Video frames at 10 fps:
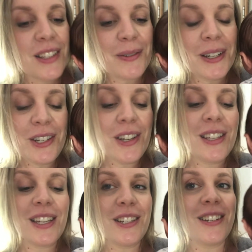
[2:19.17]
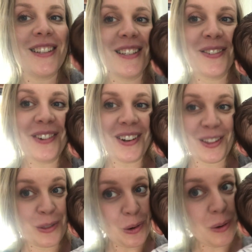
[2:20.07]
I'm going to show you the kitchen, and this is what I
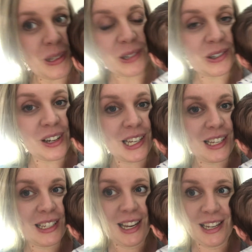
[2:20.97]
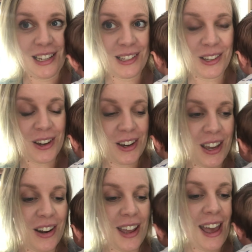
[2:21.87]
thought was a good idea 10 years ago,
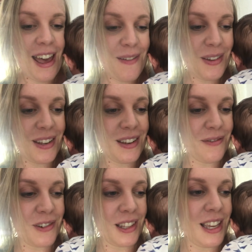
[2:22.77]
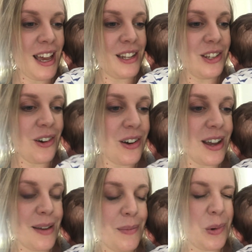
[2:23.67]
and I haven't really had
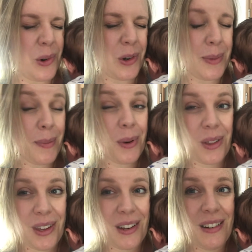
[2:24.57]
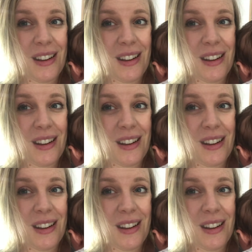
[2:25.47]
time or could be bothered.